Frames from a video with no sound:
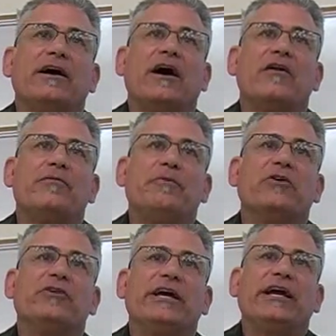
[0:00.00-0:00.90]

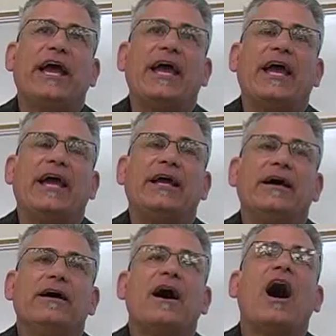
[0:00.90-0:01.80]
building
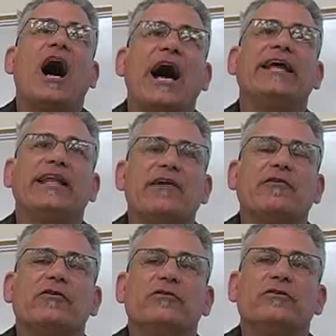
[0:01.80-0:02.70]
a
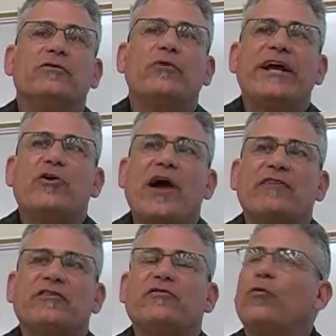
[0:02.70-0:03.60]
high-level
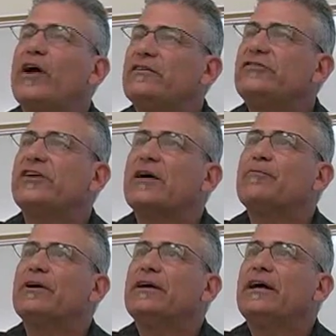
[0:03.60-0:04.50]
radioactive waste
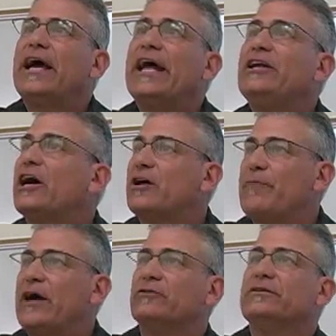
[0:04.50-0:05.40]
dump at Yucca
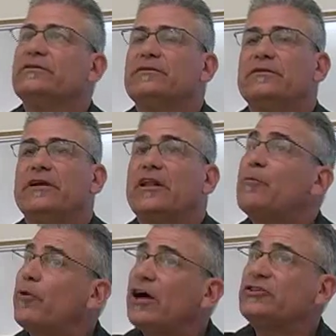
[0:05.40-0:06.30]
Mountain. Now
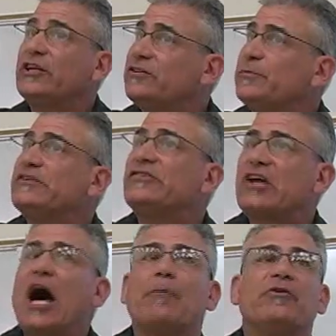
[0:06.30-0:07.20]
that project has been
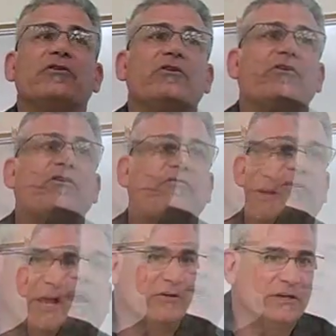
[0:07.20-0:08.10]
stopped for
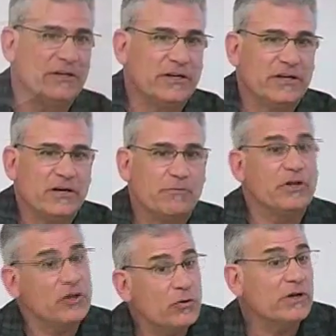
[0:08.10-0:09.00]
now,
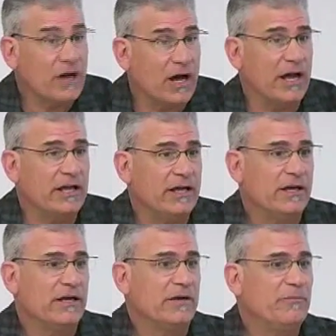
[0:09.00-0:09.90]
but you and I
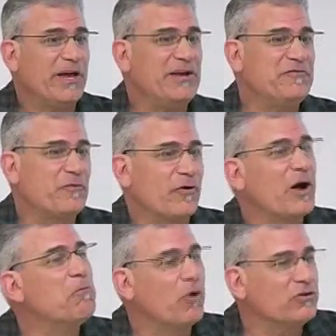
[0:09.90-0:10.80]
paid for
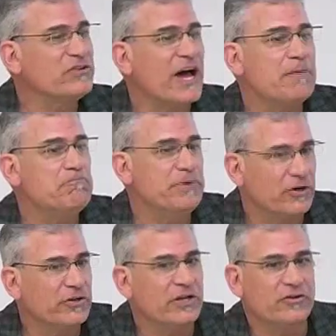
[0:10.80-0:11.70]
a
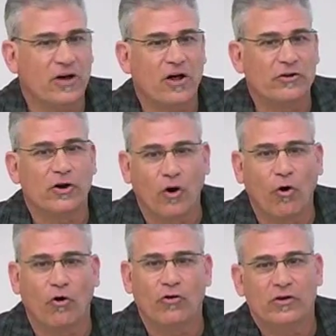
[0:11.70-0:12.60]
multi-billion-dollar
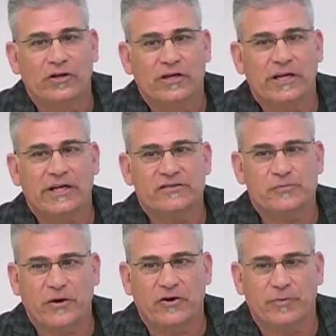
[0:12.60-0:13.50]
hole, an
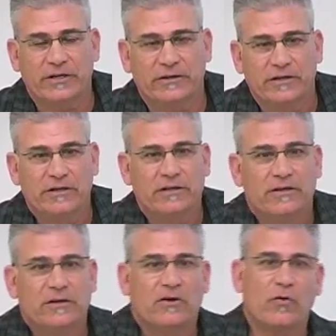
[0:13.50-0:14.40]
experiment,
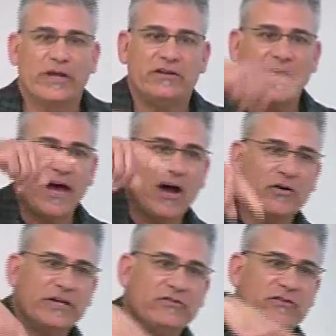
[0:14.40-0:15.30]
going
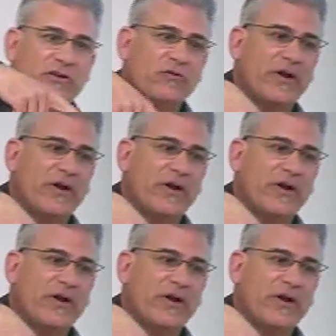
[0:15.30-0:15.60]
down into the